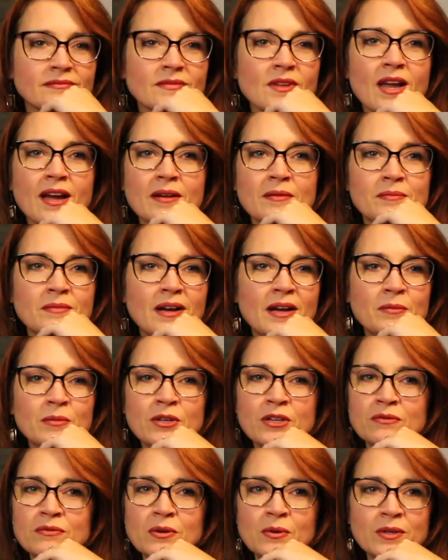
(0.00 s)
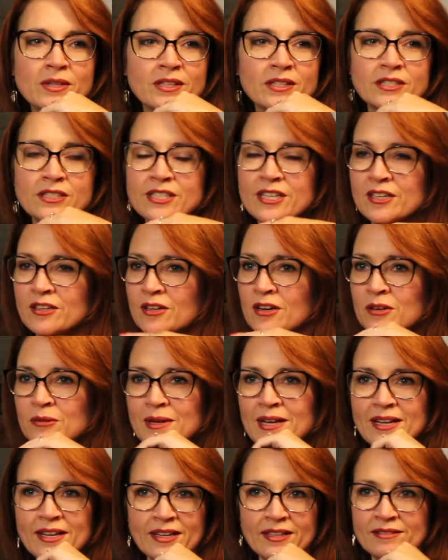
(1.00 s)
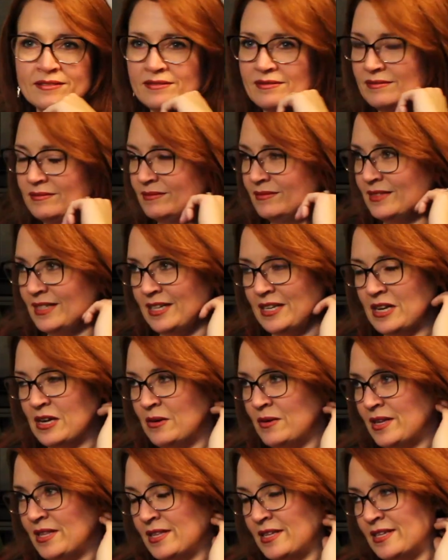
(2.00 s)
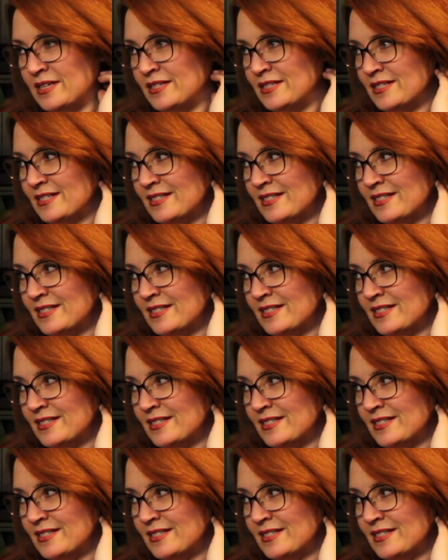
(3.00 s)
I'm looking forward to this year already. You know, I think